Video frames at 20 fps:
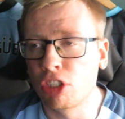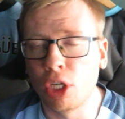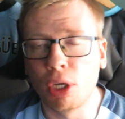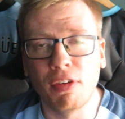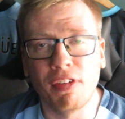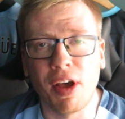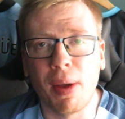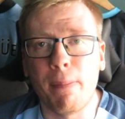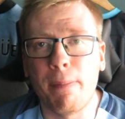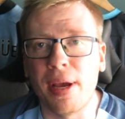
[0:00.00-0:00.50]

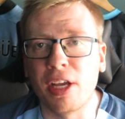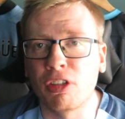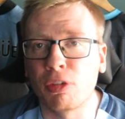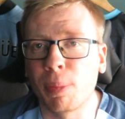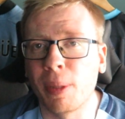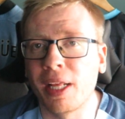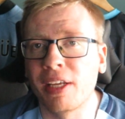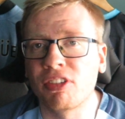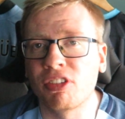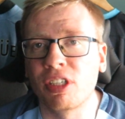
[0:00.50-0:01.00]
two of our
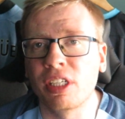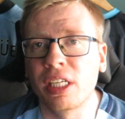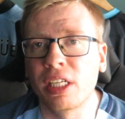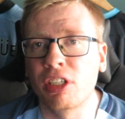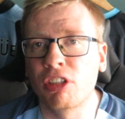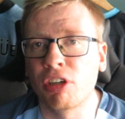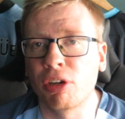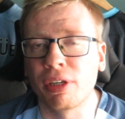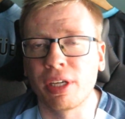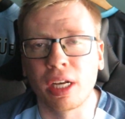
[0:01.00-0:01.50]
best players in the
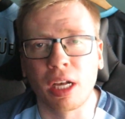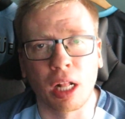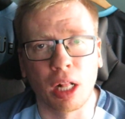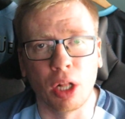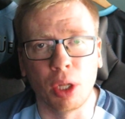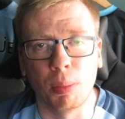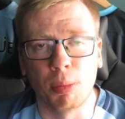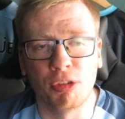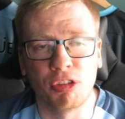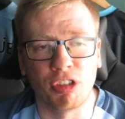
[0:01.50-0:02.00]
entire
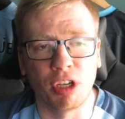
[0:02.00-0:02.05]
club.